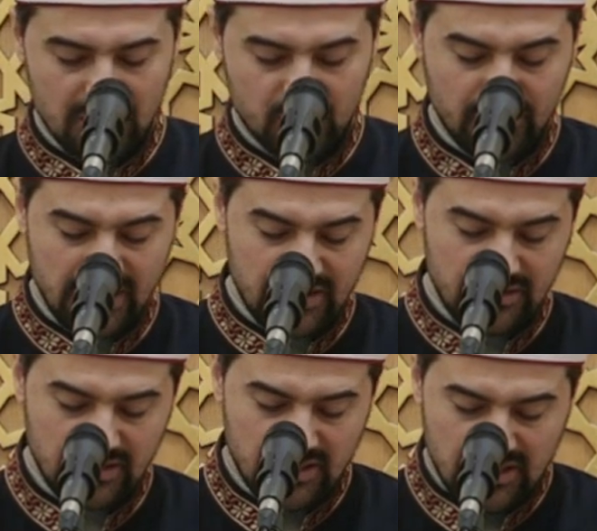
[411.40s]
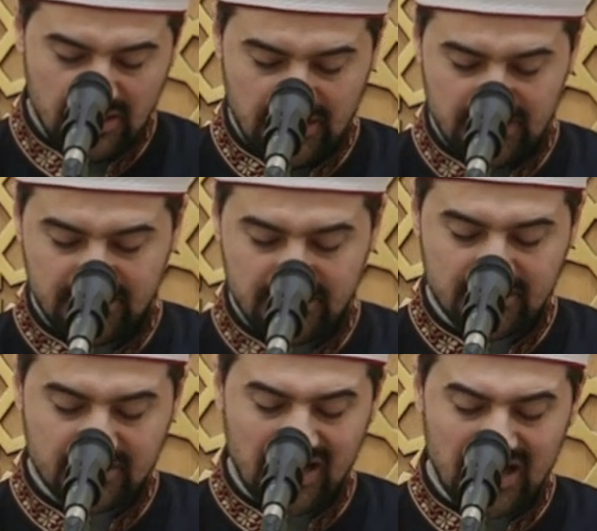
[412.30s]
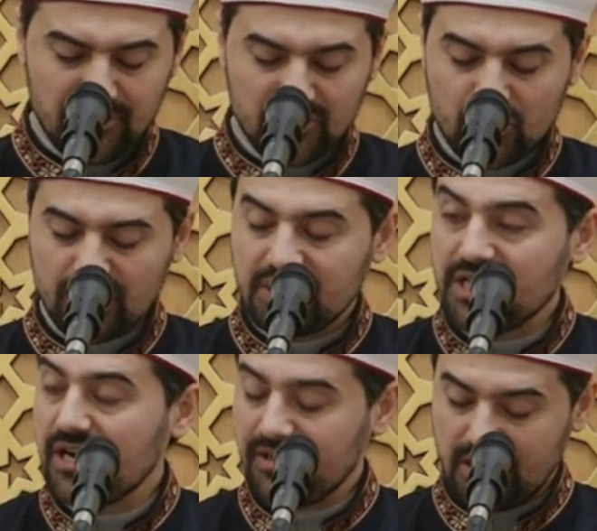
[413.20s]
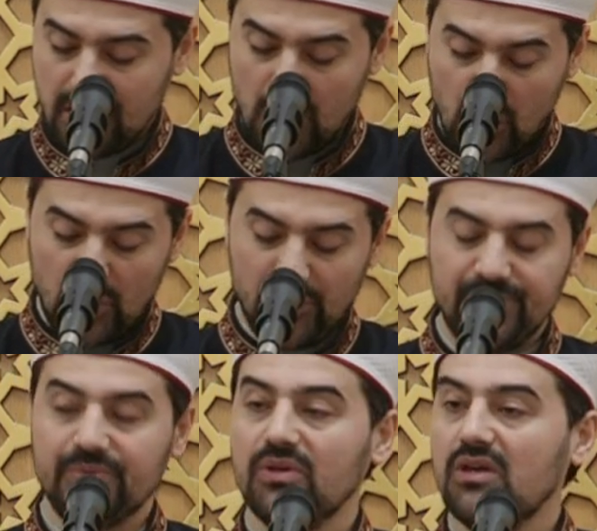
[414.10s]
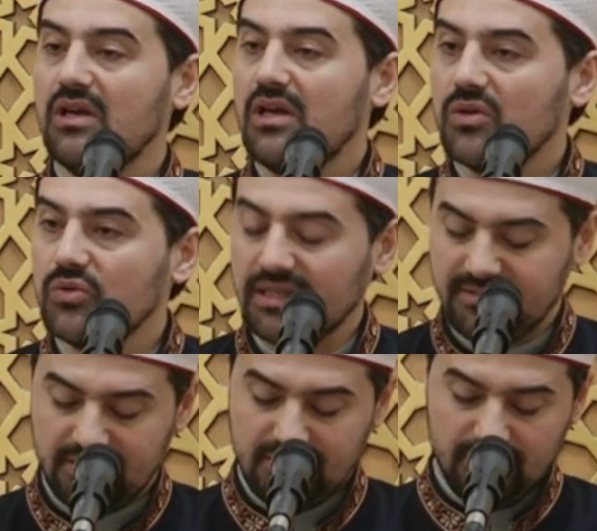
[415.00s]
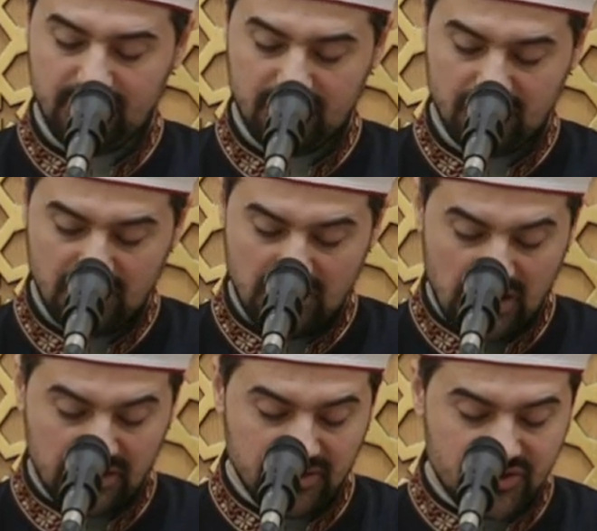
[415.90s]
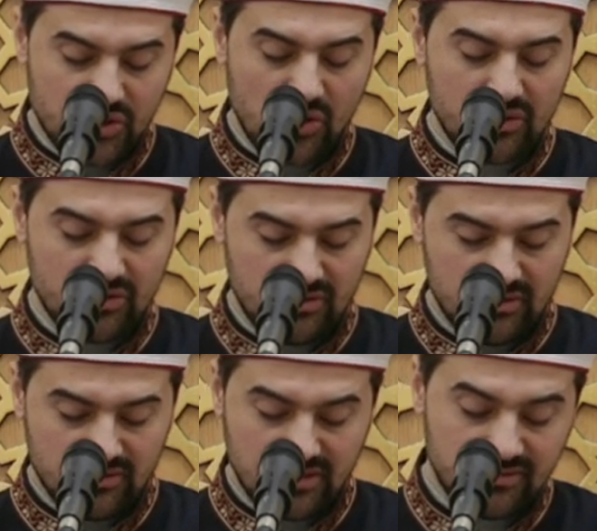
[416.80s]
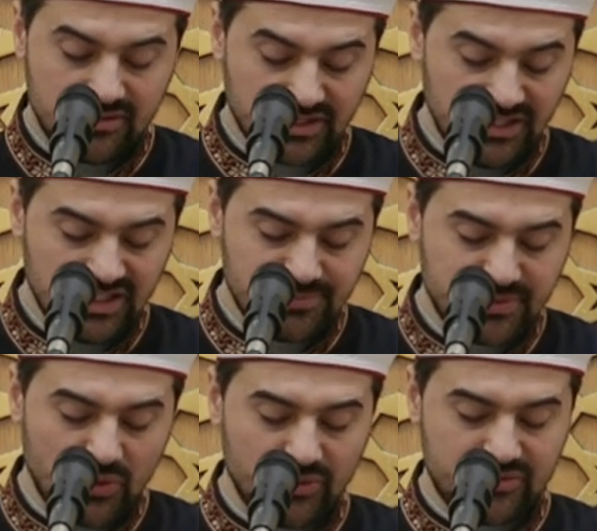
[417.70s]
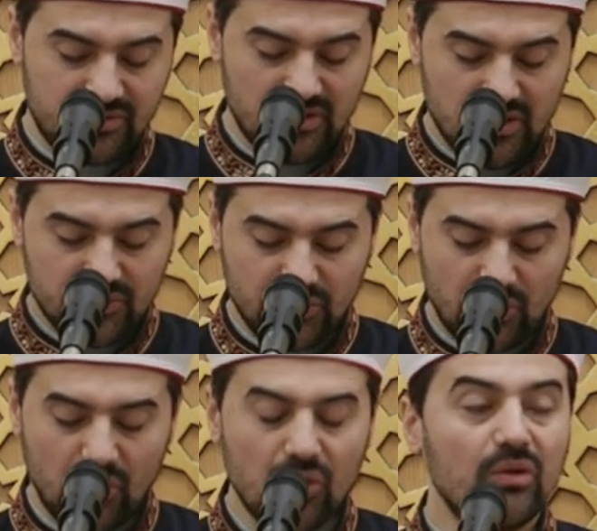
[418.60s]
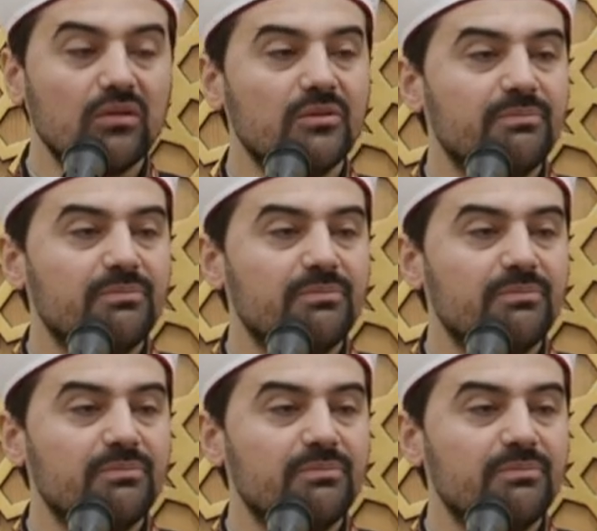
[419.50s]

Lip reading: Today is the time to carry hope, gratitude, and the joy that the Eid brought to all the